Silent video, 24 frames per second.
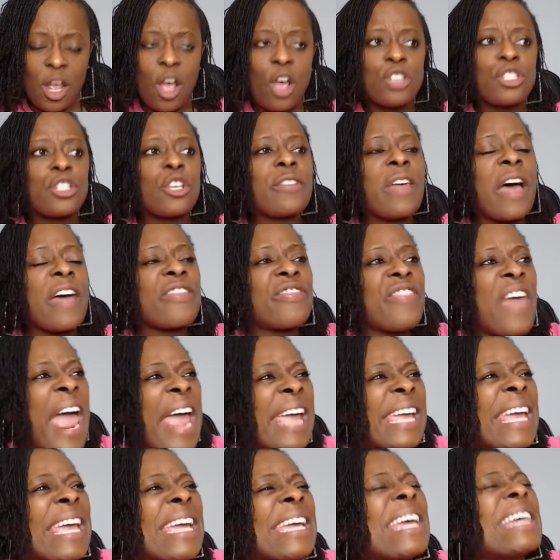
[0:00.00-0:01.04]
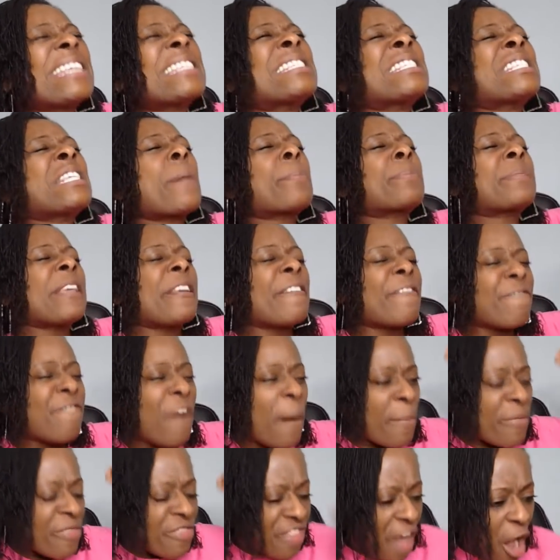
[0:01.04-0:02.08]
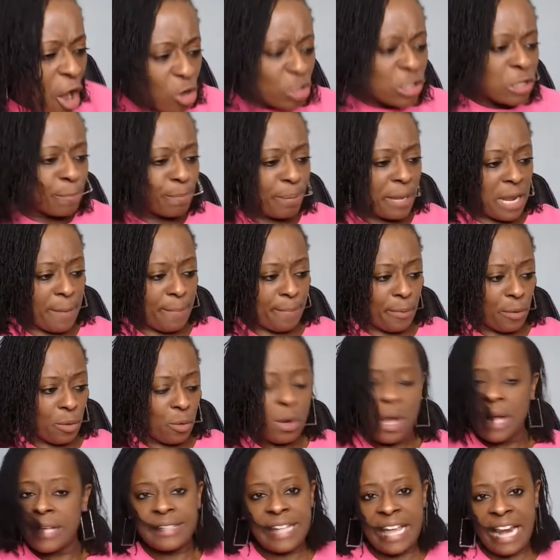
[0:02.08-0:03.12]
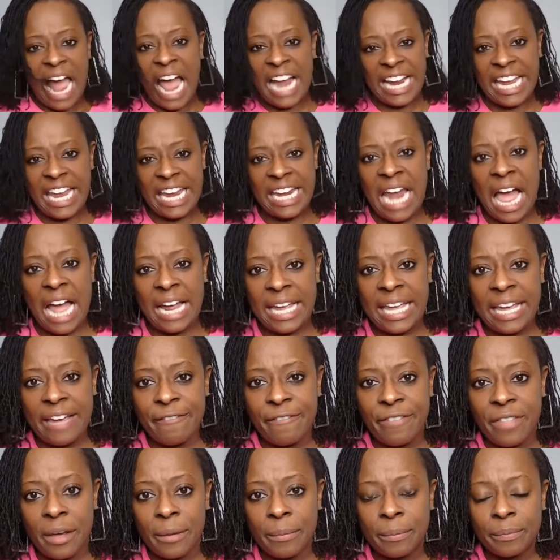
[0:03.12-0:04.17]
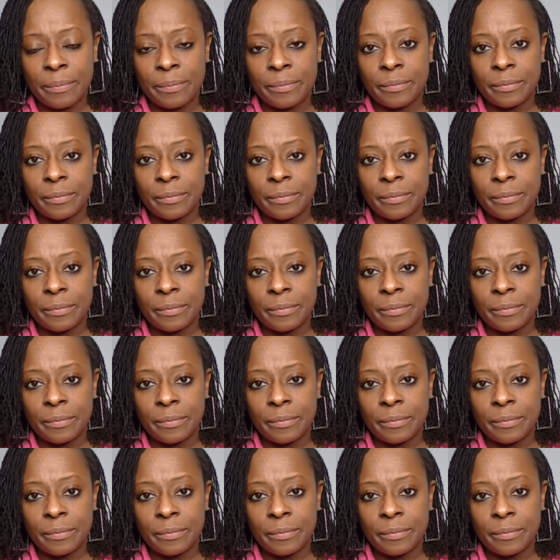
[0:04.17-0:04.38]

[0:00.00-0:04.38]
so that they can get something from those people that I cannot give them.